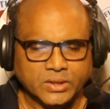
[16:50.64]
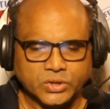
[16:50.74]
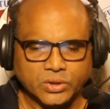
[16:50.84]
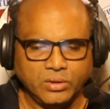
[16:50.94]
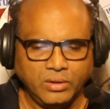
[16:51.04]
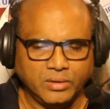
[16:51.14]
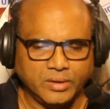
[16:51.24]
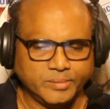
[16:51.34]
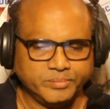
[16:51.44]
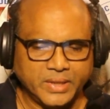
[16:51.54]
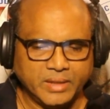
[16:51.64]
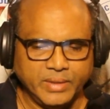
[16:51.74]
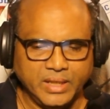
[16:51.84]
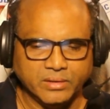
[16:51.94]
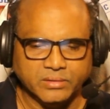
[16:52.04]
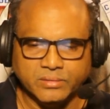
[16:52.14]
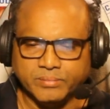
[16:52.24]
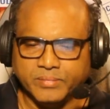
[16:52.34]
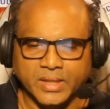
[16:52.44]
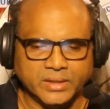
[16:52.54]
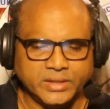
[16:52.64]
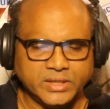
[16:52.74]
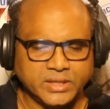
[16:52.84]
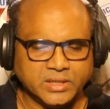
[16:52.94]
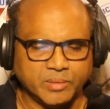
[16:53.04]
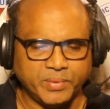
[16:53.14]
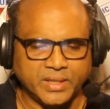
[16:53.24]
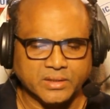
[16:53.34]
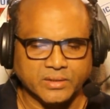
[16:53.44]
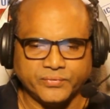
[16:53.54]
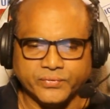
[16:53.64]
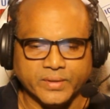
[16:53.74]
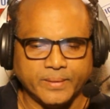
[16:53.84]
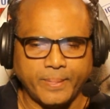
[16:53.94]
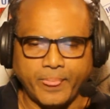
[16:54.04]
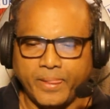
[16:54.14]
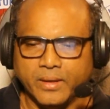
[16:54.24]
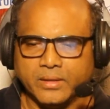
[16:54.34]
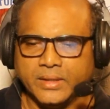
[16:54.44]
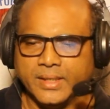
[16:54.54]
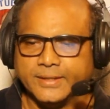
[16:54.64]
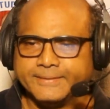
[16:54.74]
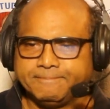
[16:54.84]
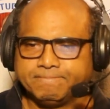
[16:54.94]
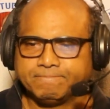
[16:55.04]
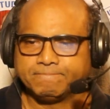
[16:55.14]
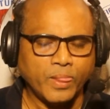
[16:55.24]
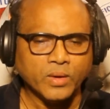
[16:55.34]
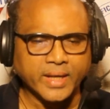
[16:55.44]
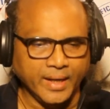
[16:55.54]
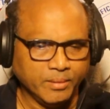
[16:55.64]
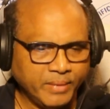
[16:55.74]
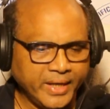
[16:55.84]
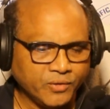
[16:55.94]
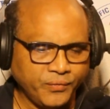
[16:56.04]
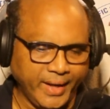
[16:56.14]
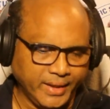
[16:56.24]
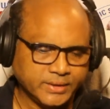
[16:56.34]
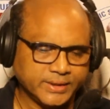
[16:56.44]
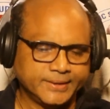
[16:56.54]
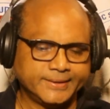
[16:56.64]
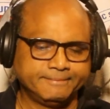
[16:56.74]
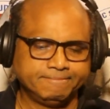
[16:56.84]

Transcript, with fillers: so um, I believe this is a part of yeah okay my dear friends